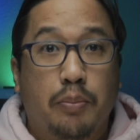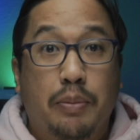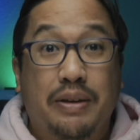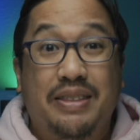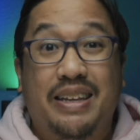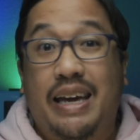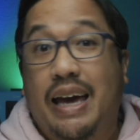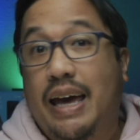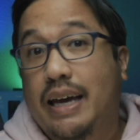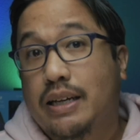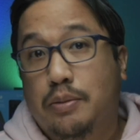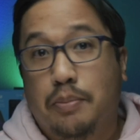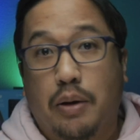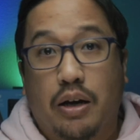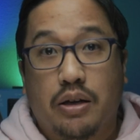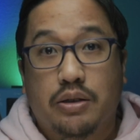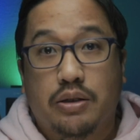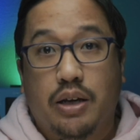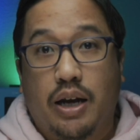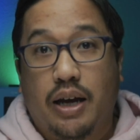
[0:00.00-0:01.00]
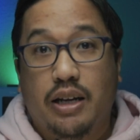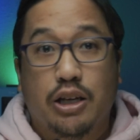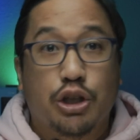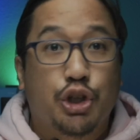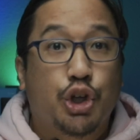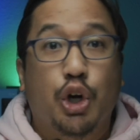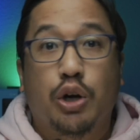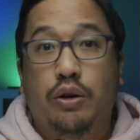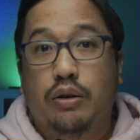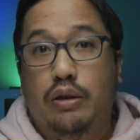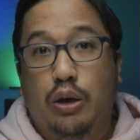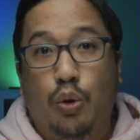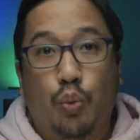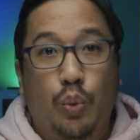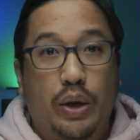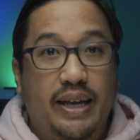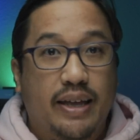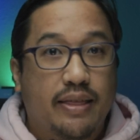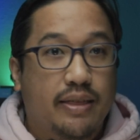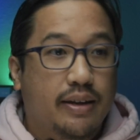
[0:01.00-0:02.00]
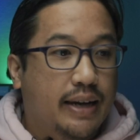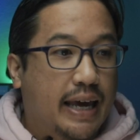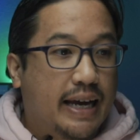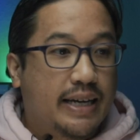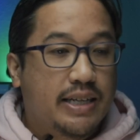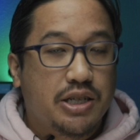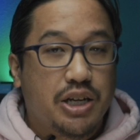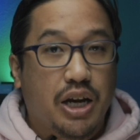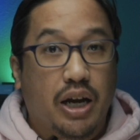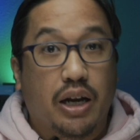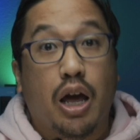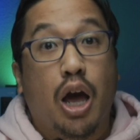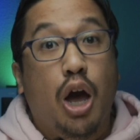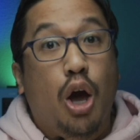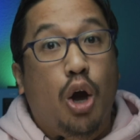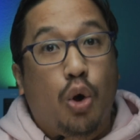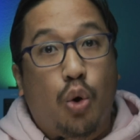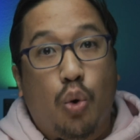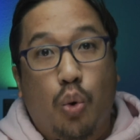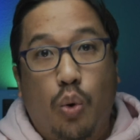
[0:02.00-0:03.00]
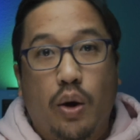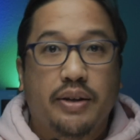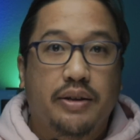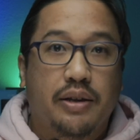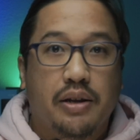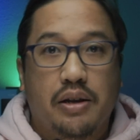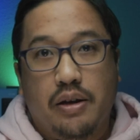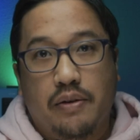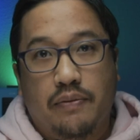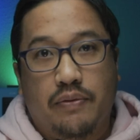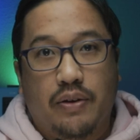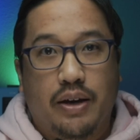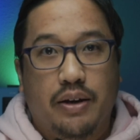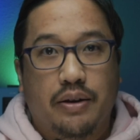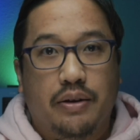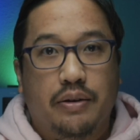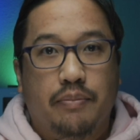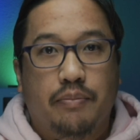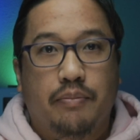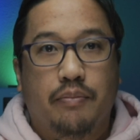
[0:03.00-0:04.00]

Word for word: but the Xbox side is currently winning the next-gen quantity fight.